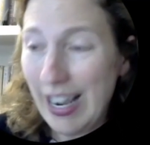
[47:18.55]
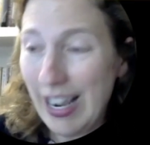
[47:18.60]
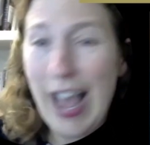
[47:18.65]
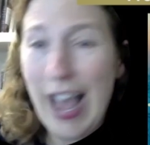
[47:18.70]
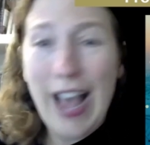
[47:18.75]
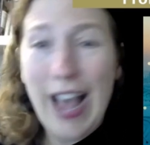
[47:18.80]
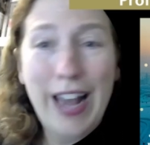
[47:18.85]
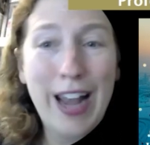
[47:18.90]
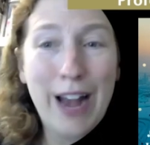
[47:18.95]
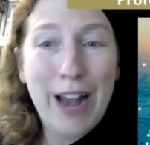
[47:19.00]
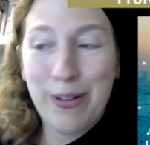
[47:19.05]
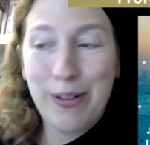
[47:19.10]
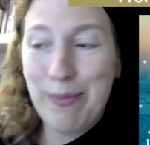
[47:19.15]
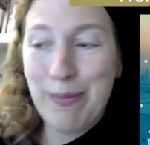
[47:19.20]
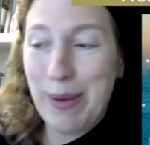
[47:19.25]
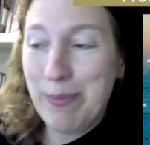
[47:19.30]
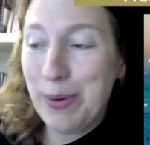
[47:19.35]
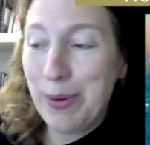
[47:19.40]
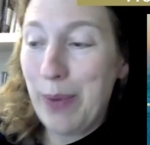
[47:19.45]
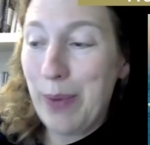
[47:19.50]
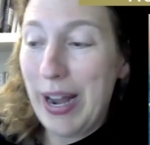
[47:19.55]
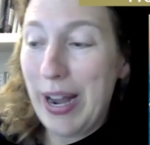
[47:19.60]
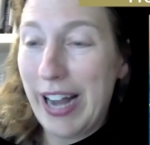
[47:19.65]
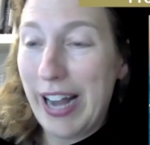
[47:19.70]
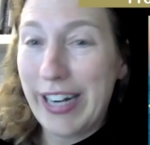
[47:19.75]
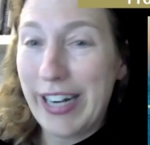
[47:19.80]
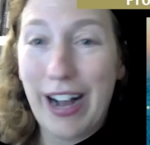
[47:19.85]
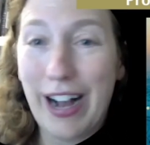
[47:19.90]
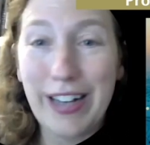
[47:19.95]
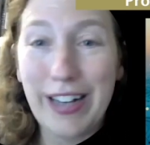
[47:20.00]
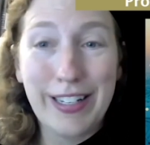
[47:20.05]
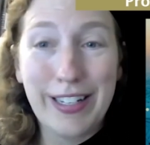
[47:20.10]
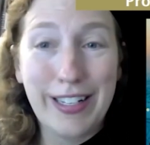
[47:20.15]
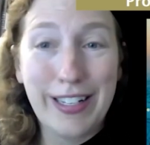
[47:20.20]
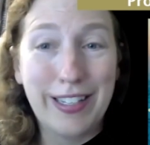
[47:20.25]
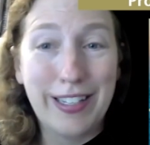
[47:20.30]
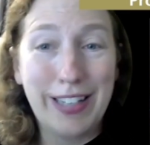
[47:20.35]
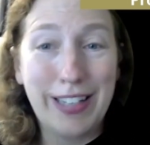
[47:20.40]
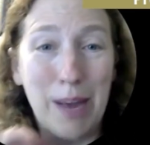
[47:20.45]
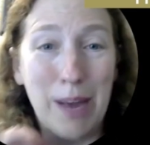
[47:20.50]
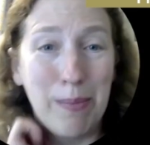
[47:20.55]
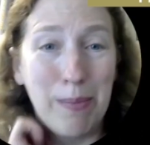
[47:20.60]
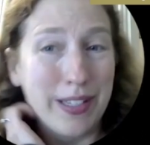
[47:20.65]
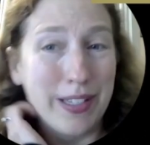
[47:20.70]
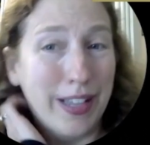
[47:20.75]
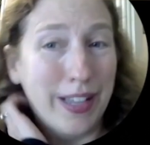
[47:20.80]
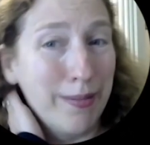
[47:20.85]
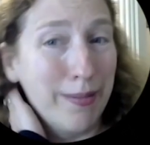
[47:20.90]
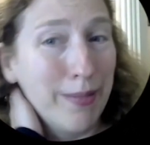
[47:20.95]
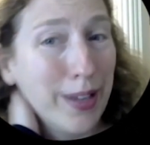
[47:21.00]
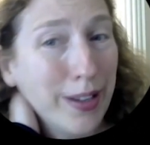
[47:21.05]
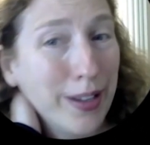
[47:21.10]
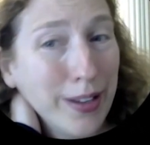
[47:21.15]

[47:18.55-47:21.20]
And I remember when I got to this campus, the